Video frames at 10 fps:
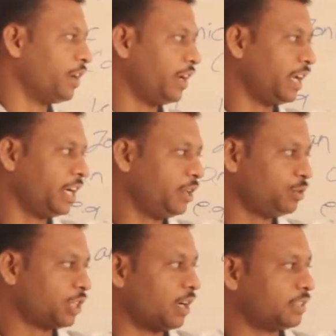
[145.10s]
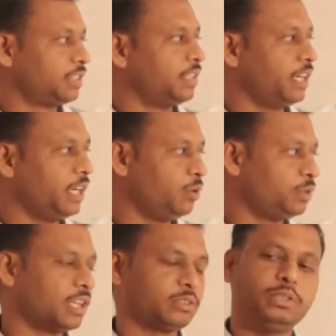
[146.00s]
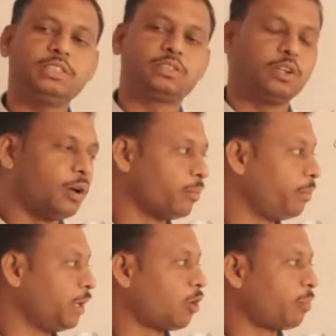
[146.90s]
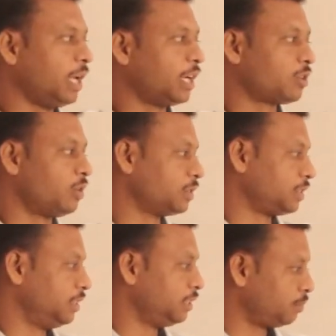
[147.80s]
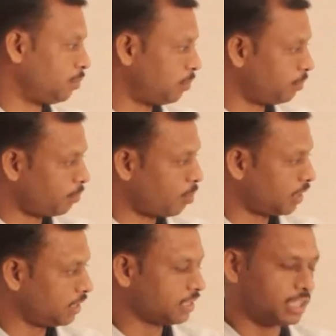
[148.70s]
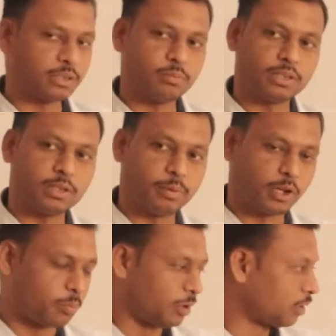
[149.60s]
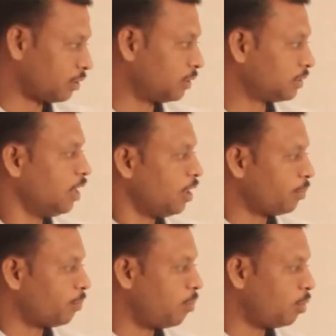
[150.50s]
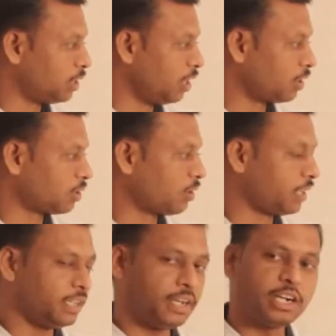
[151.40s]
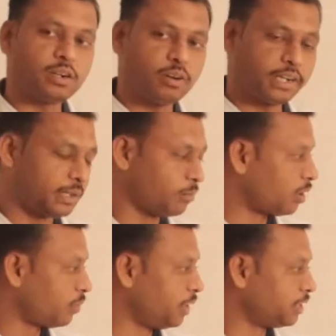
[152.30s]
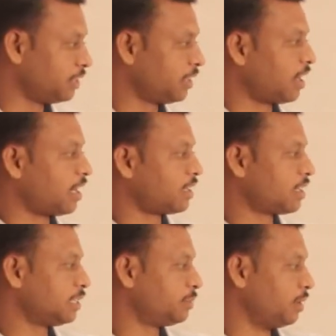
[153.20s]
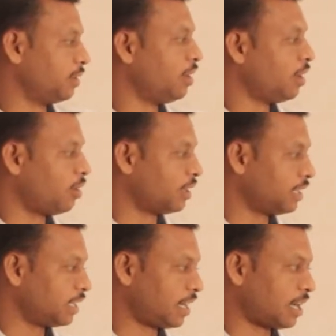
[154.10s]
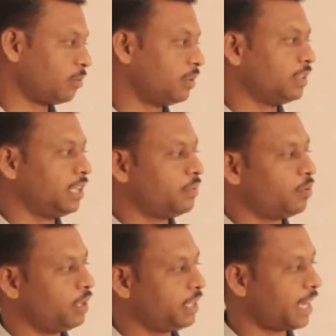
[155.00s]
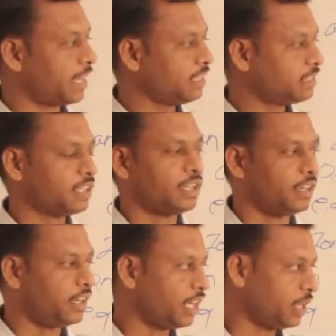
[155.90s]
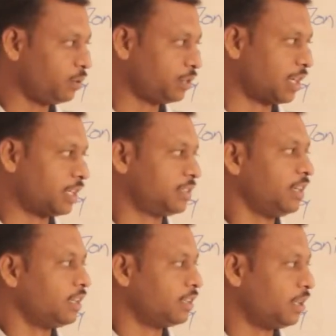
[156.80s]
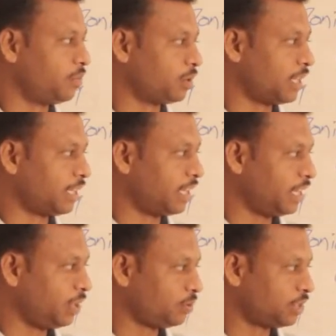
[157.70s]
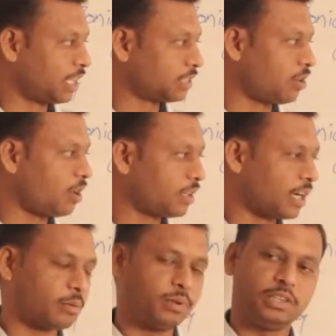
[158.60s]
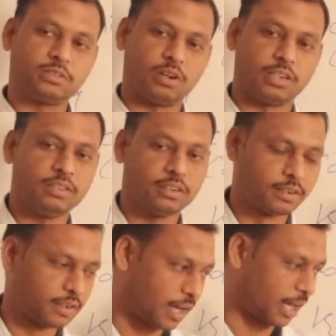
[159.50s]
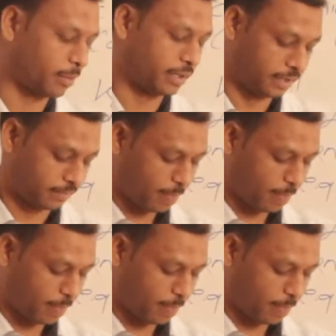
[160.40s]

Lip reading: negative charge means pair of electrons. This bond is nothing but the pair of electrons. Both electron in heterolytic bond fission are transferred on that carbon, therefore it carries negative charge. Therefore that negative charge on carbon is called the carbanion.